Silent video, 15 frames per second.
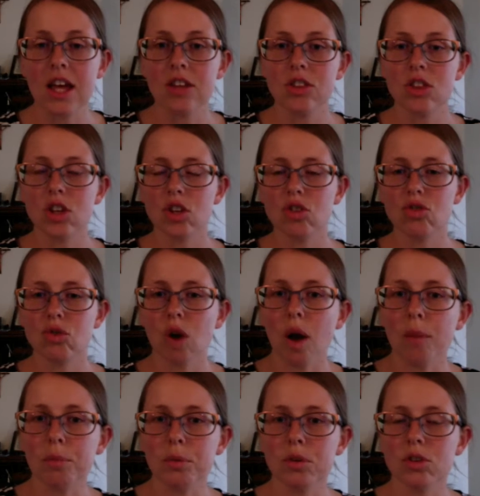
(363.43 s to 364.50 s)
the
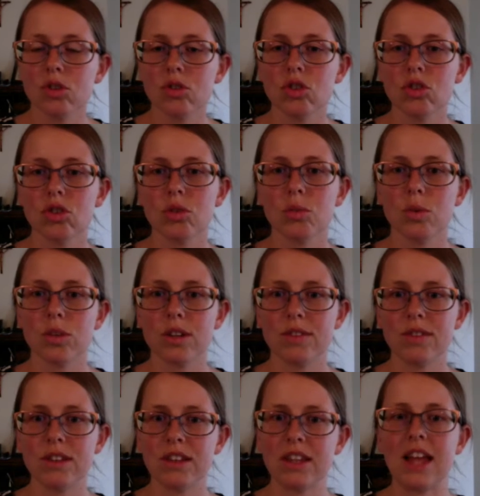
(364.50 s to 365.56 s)
drop reducer won't
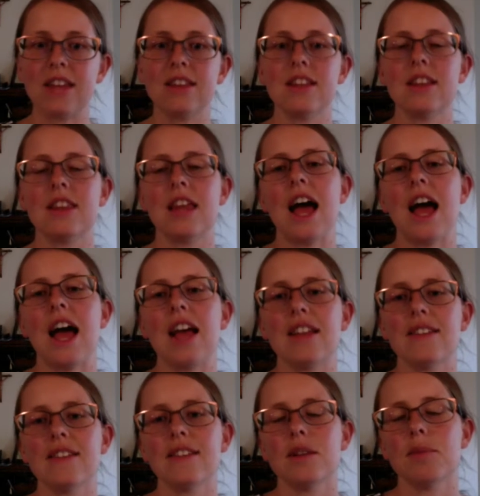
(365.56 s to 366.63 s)
even let the
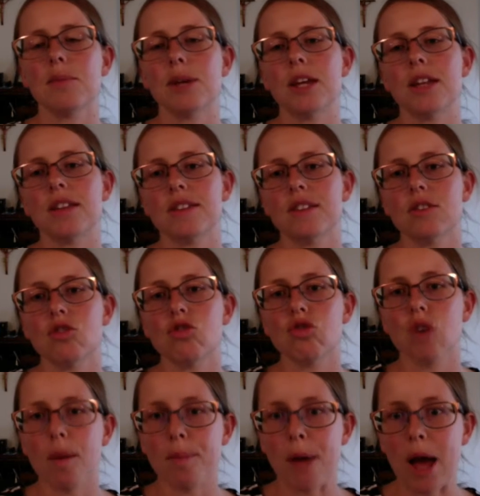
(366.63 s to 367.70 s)
last little bits
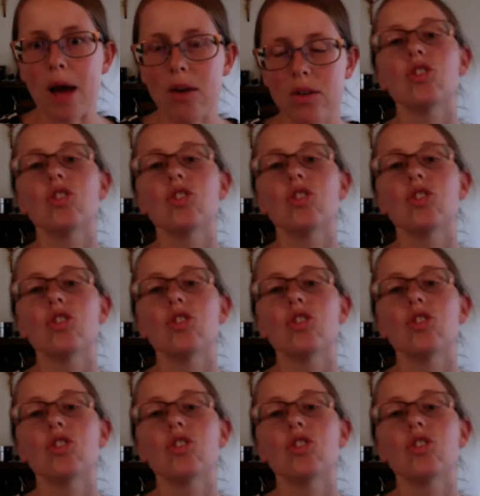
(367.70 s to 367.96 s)
drop out.